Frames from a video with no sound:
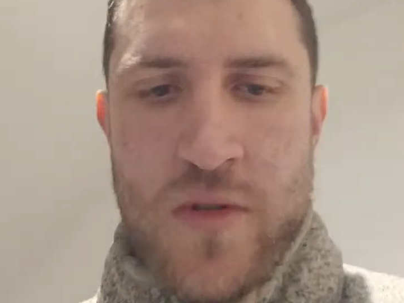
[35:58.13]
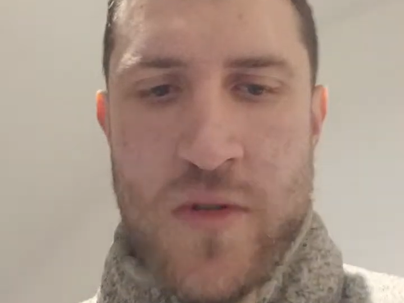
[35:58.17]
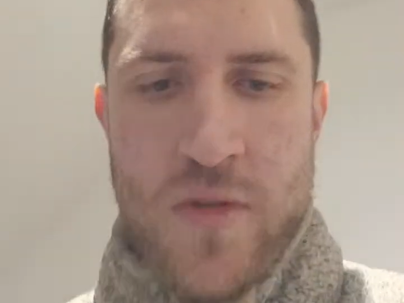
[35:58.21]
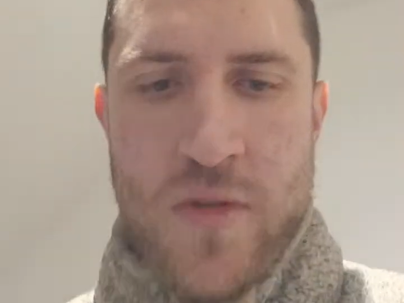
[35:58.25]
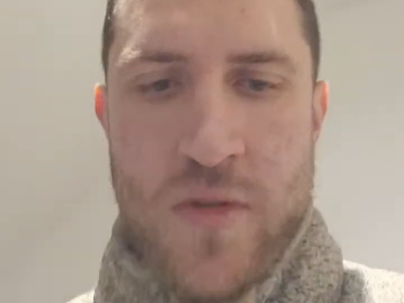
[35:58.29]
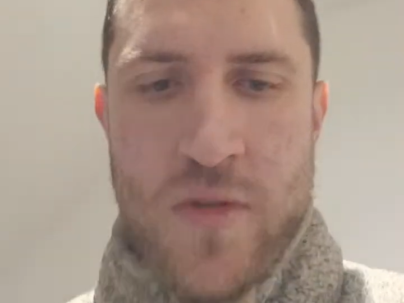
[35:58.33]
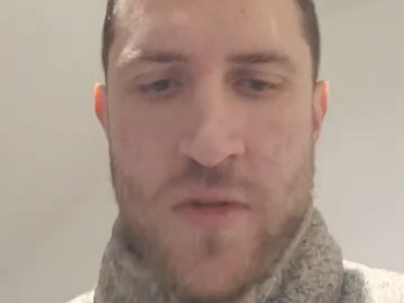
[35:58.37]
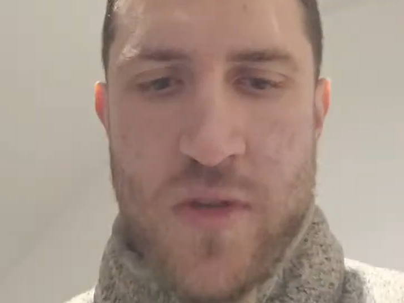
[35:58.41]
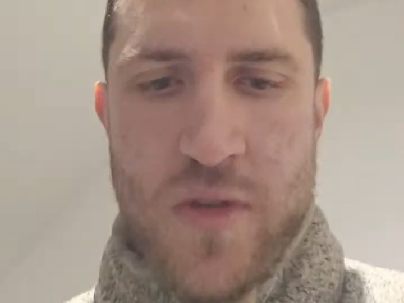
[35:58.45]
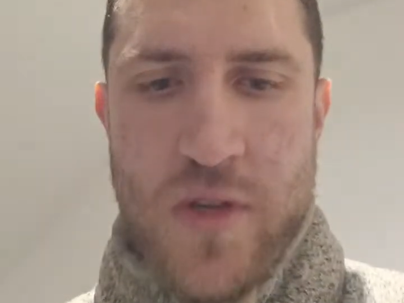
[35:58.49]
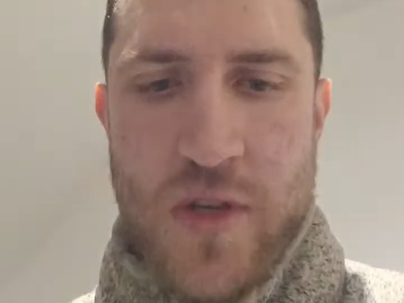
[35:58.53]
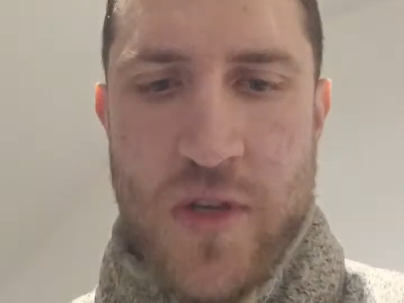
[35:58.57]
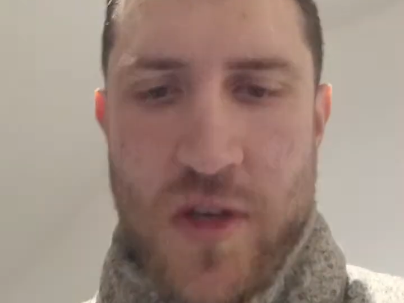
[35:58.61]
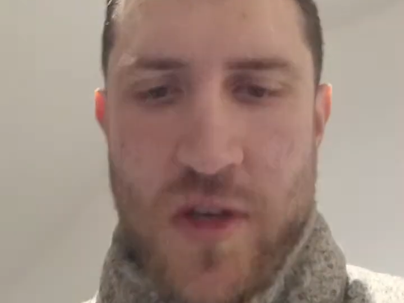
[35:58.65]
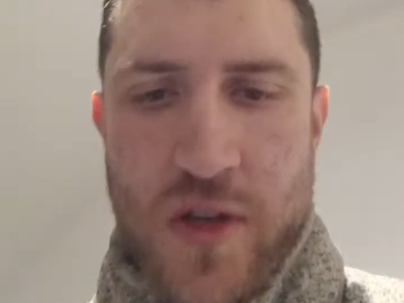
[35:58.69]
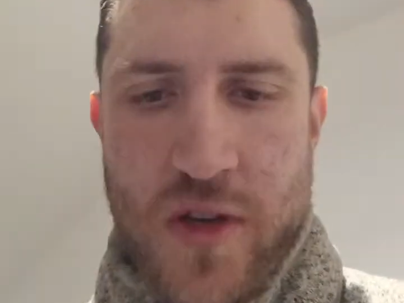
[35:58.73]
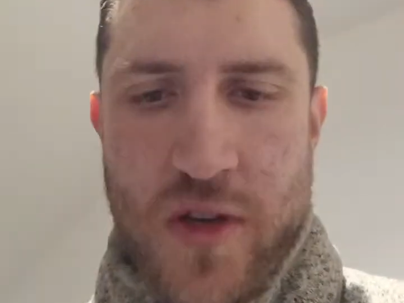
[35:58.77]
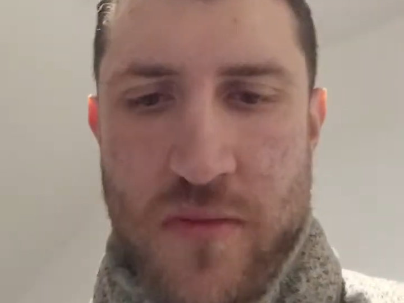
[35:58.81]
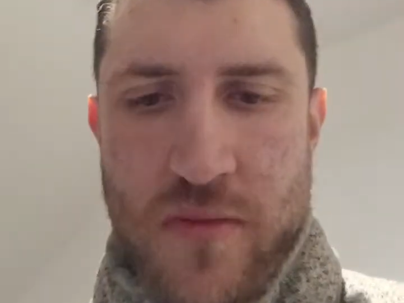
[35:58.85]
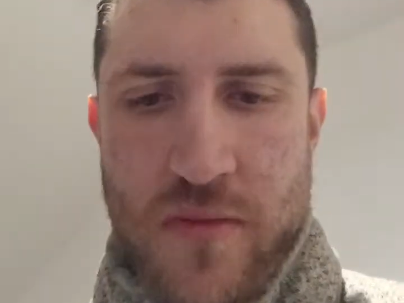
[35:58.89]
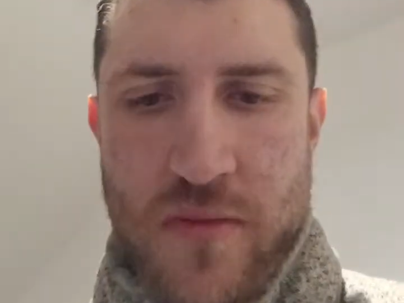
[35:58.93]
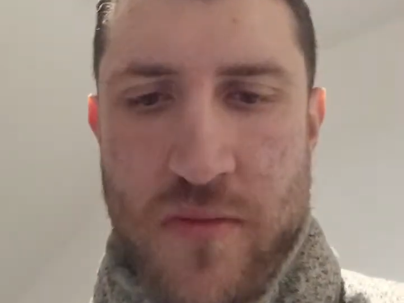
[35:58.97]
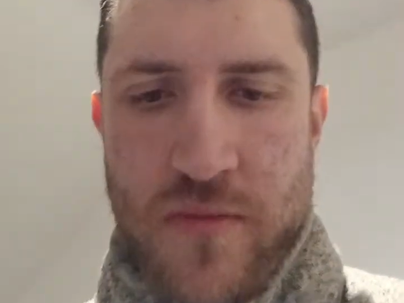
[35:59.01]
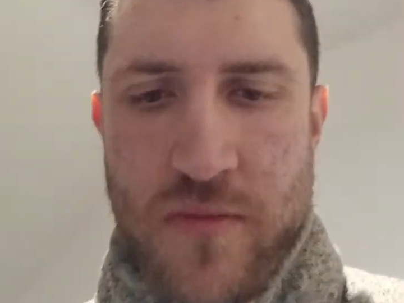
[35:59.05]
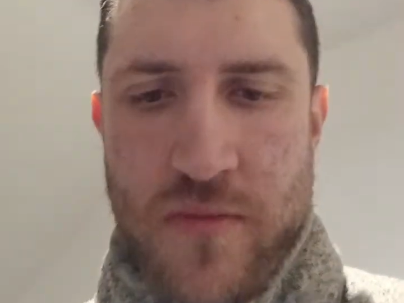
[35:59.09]

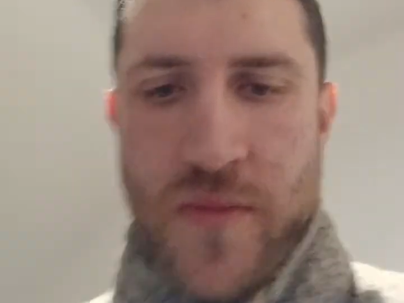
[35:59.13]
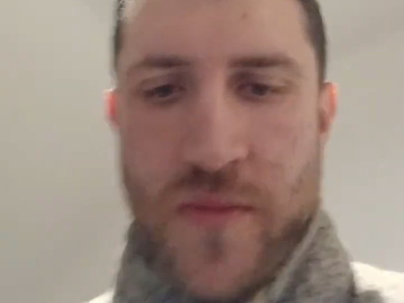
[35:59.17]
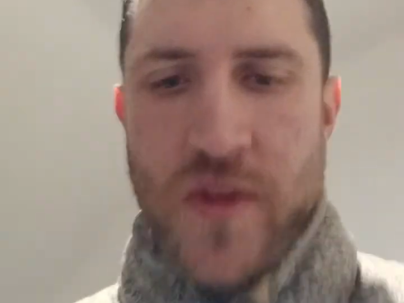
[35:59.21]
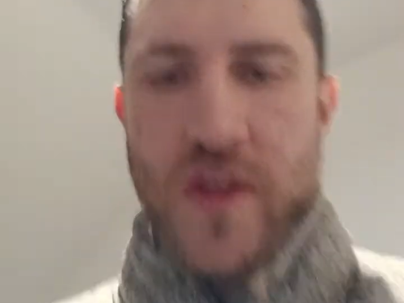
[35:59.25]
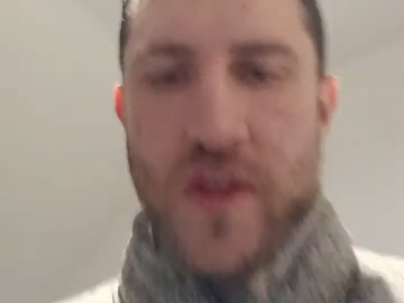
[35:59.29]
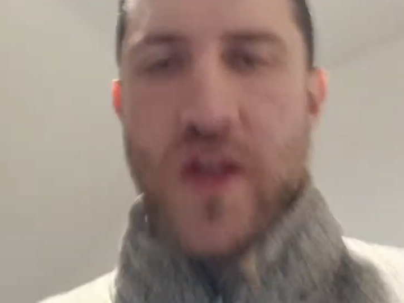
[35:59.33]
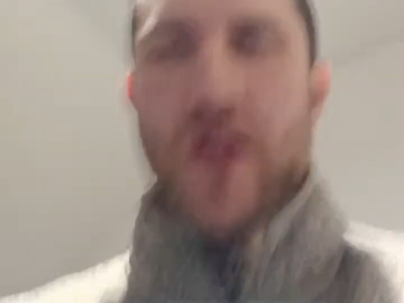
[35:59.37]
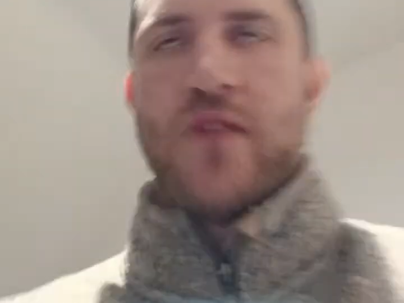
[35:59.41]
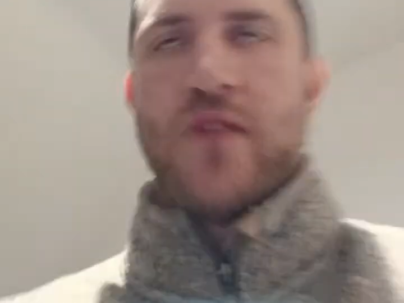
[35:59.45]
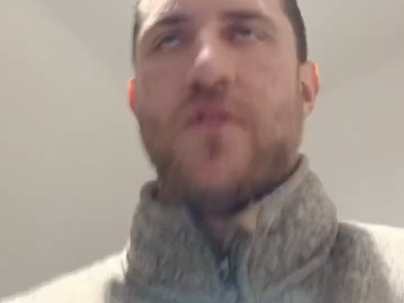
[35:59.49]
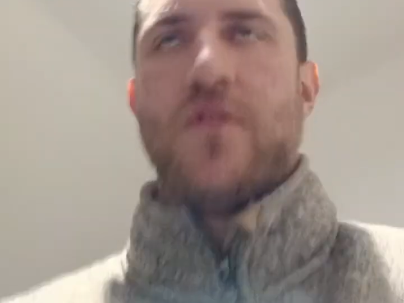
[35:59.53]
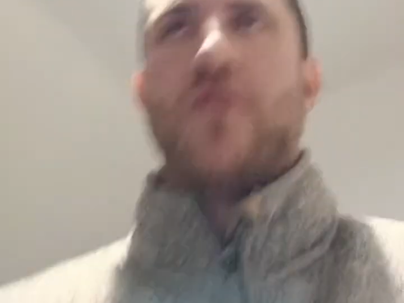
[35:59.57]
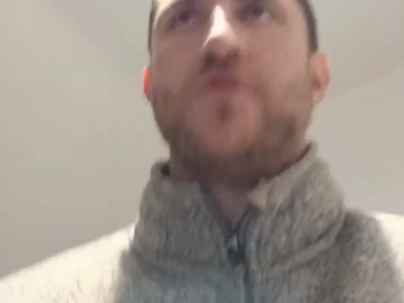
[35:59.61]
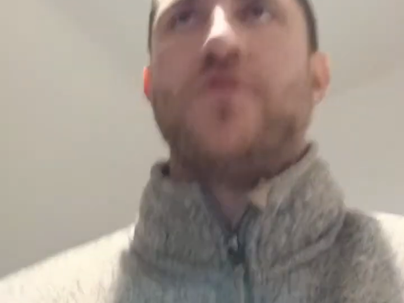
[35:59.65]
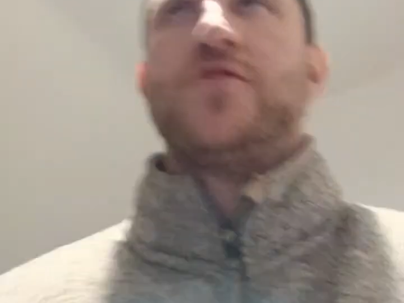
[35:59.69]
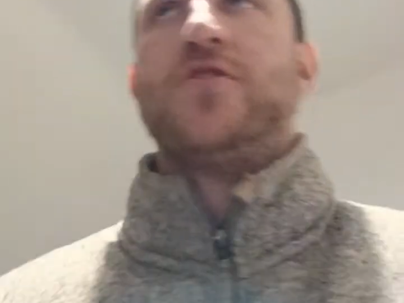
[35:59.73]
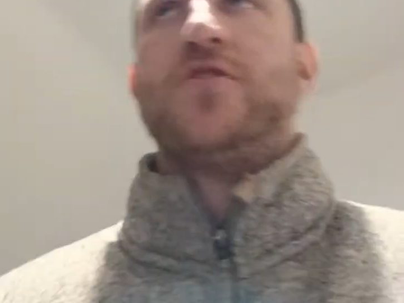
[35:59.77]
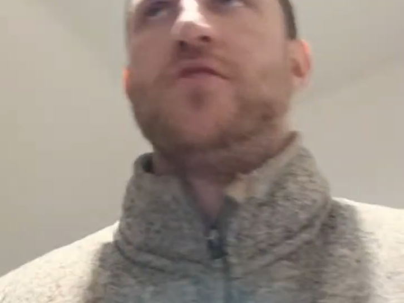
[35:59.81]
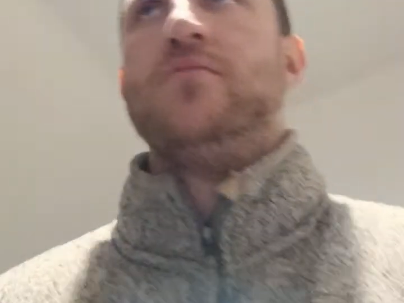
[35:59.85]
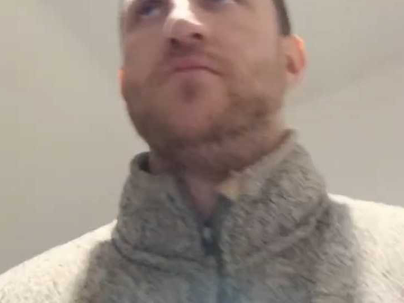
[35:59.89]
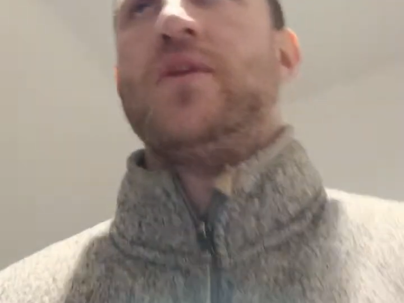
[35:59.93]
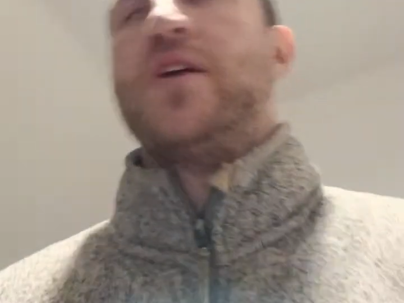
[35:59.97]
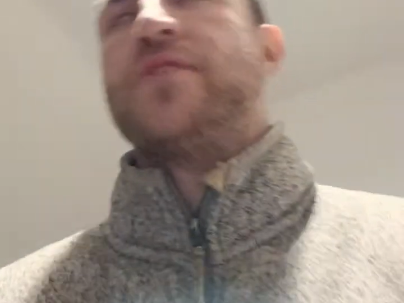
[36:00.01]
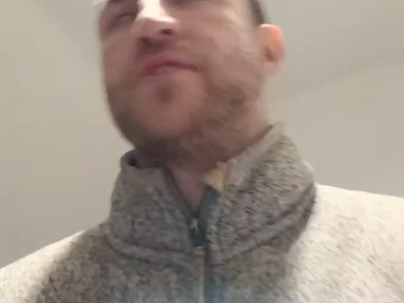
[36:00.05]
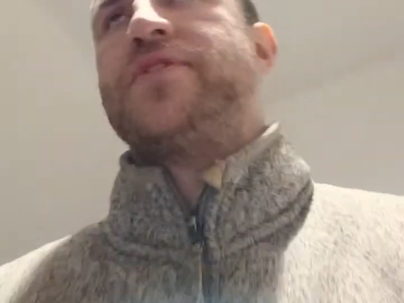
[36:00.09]
Yeah, not too
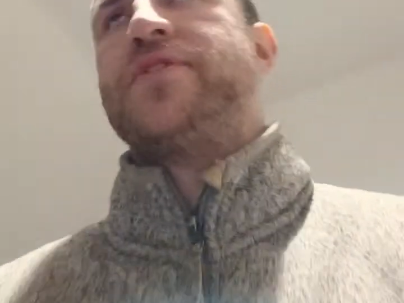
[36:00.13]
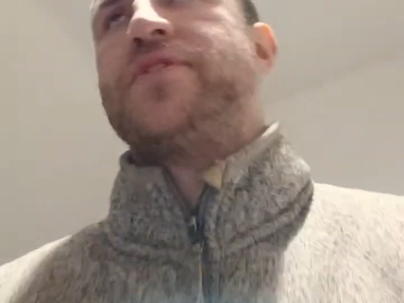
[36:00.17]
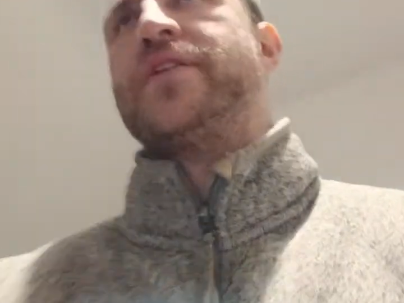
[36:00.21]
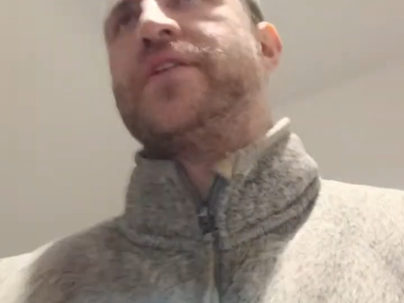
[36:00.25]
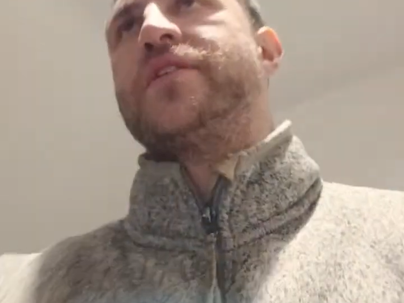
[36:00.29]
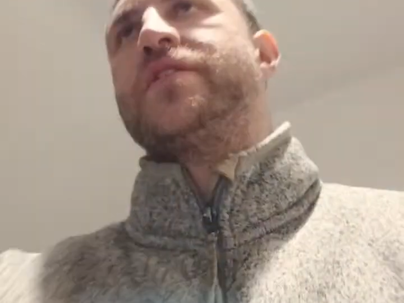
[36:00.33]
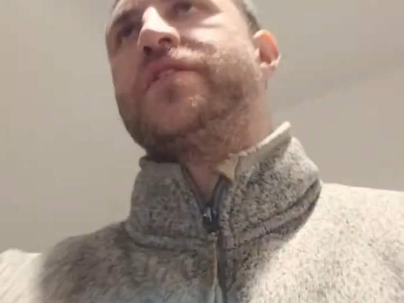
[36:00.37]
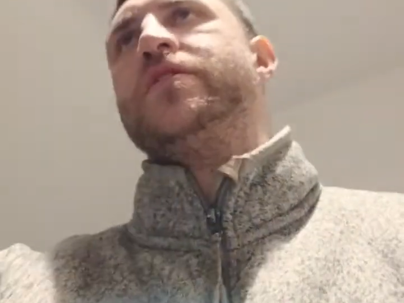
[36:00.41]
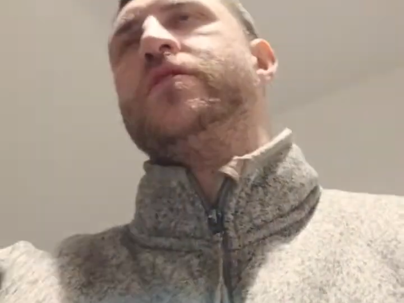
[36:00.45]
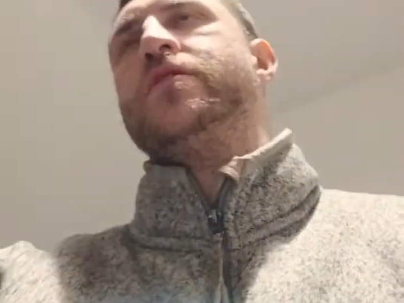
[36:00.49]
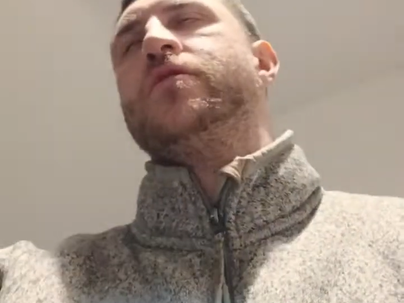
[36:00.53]
bad, thank you.